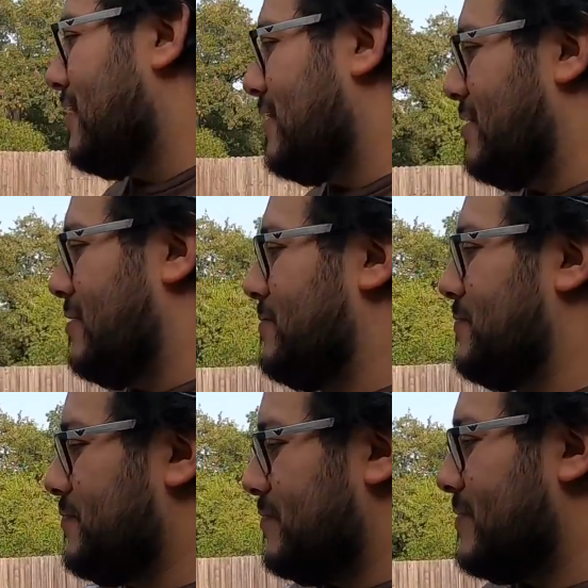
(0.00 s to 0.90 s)

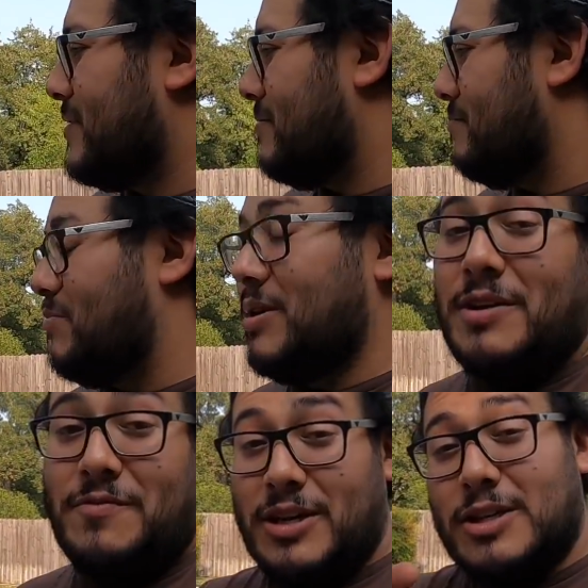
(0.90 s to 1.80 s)
But
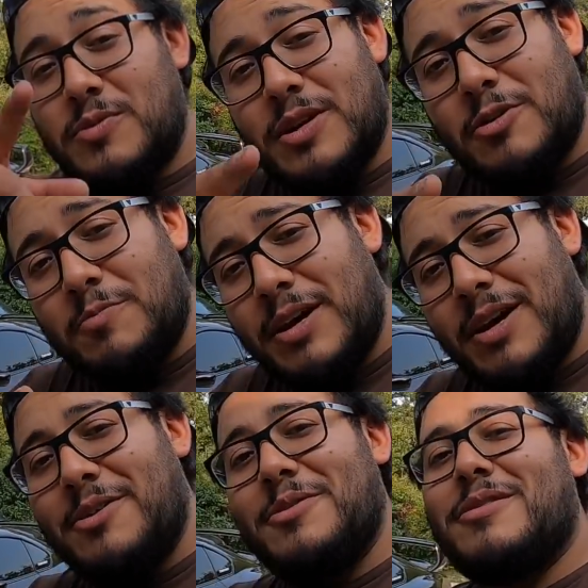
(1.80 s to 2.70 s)
if you guys want to help
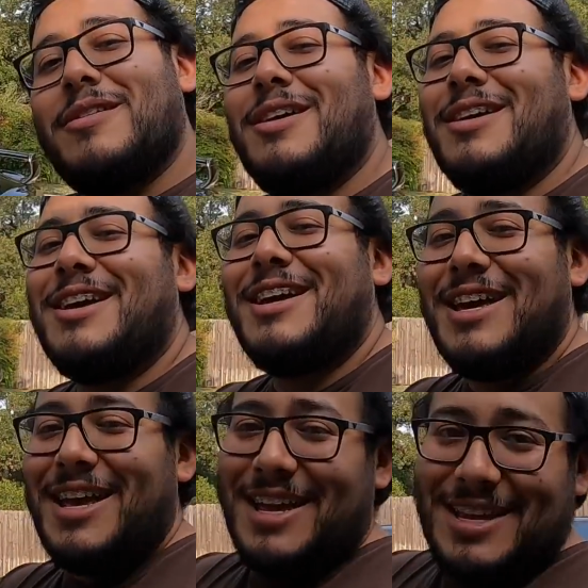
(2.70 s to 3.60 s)
out,
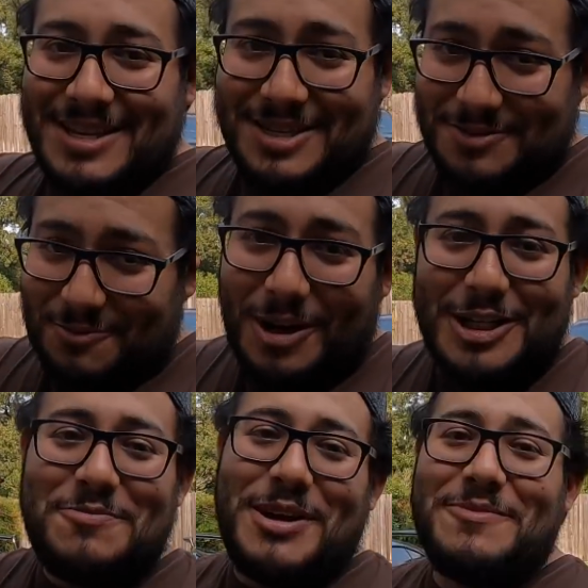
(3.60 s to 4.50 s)

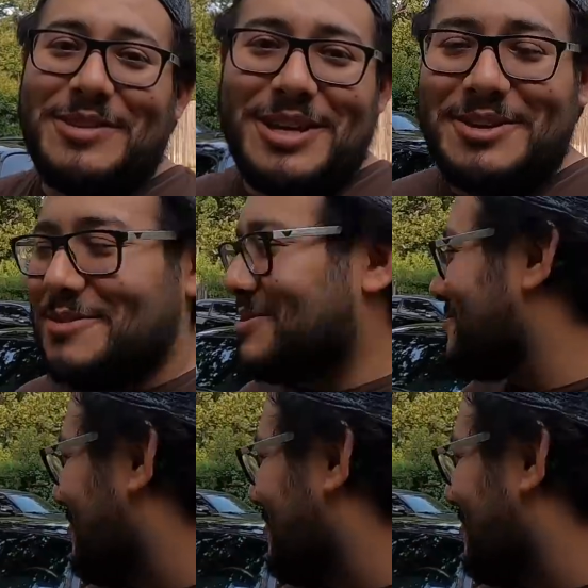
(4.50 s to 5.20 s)
watch my videos,